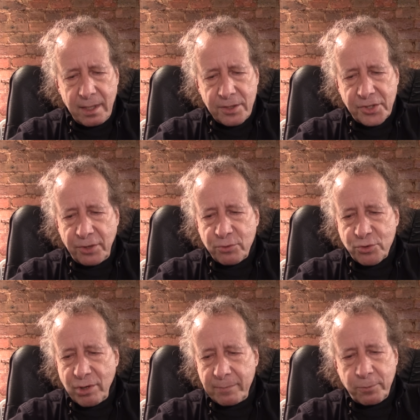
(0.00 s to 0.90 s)
So
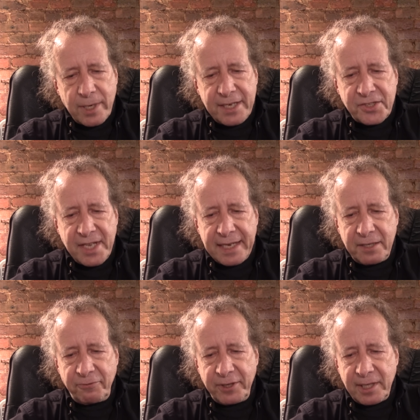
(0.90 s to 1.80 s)
Trump raised
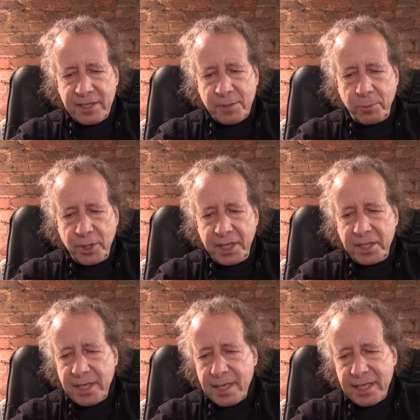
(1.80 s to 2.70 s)
negative feelings and put
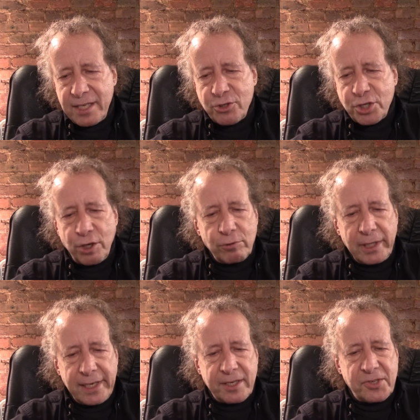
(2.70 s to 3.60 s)
India on edge
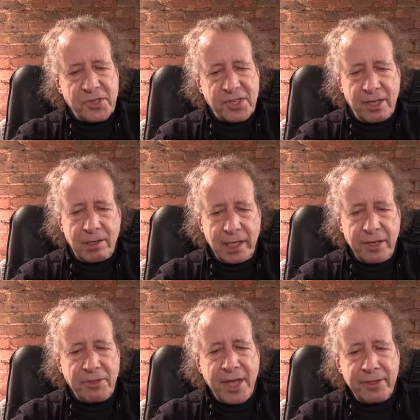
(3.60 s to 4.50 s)
totally unnecessarily.
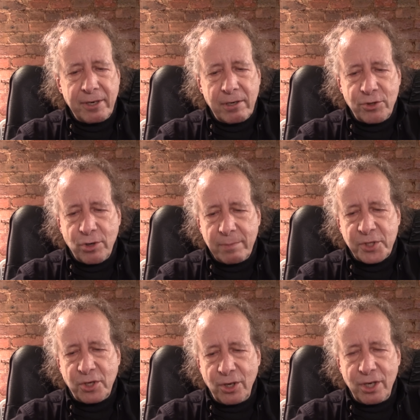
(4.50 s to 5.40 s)
Then there are
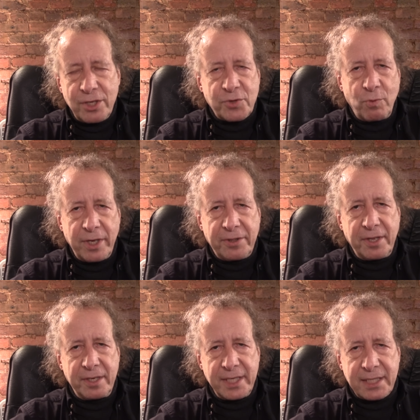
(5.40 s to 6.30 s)
Trump's calls
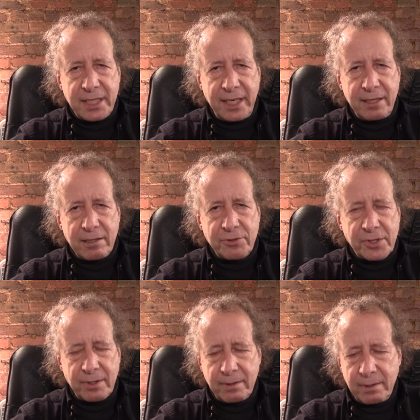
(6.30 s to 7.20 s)
with
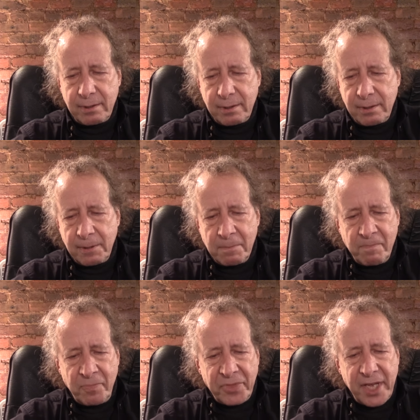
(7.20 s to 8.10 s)
dictators.
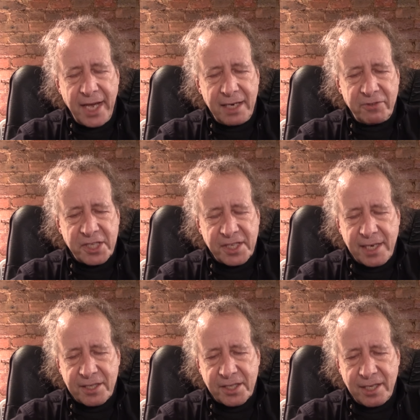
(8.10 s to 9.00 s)
The head of
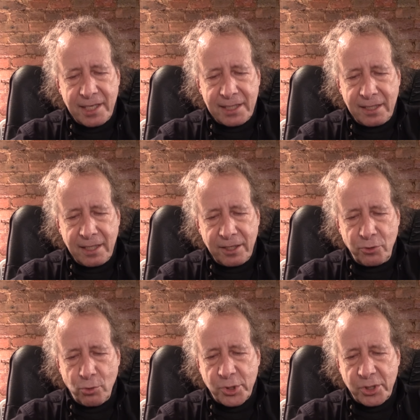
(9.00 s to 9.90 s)
Kazakhstan,
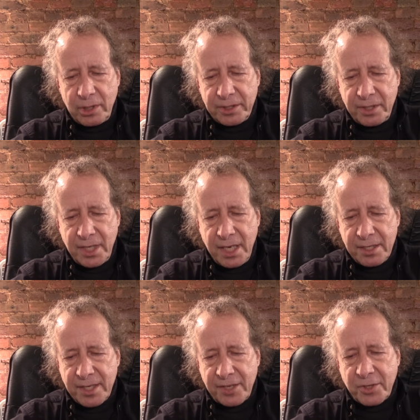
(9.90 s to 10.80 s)
Nursultan
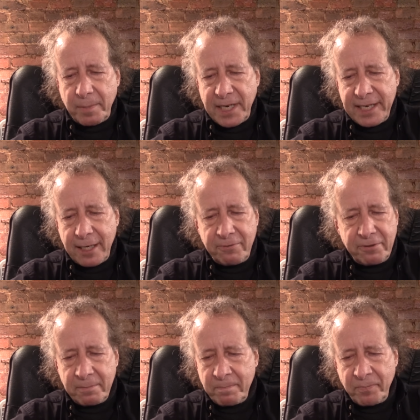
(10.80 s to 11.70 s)

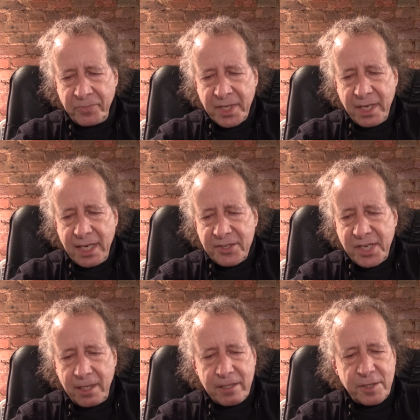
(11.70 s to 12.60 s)
Nazarbayev, has
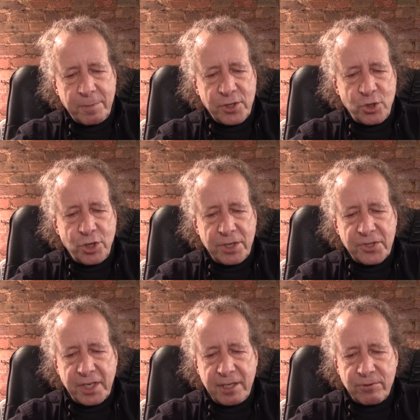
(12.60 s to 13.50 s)
held his position as
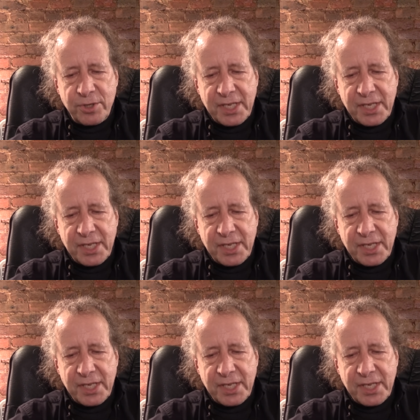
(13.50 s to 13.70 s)
the country's